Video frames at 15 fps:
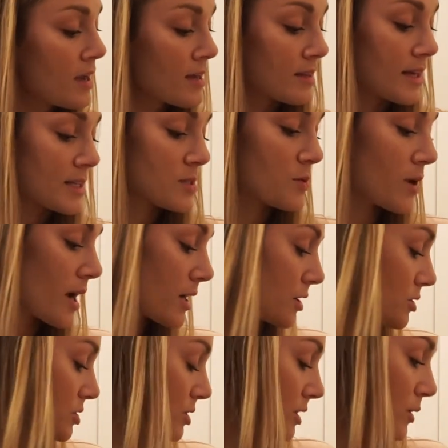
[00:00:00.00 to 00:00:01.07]
that's what I
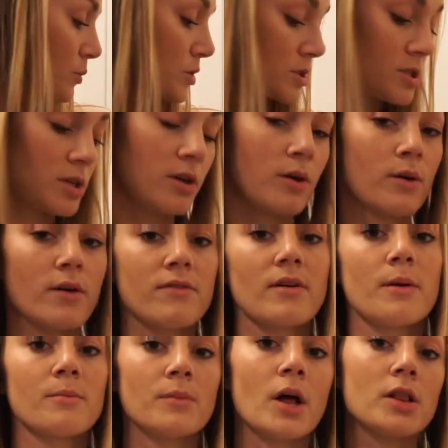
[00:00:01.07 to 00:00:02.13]
usually will do if
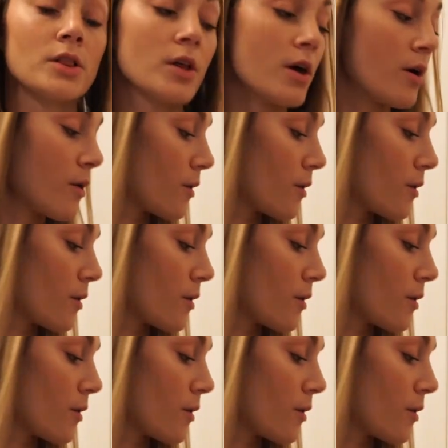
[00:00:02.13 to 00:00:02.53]
I'm low